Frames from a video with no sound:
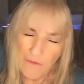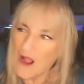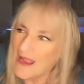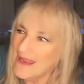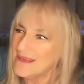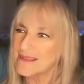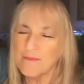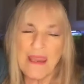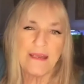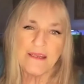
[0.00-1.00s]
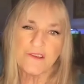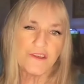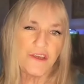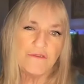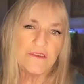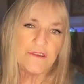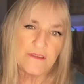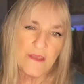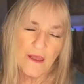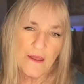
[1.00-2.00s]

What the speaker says: Why he is making excuses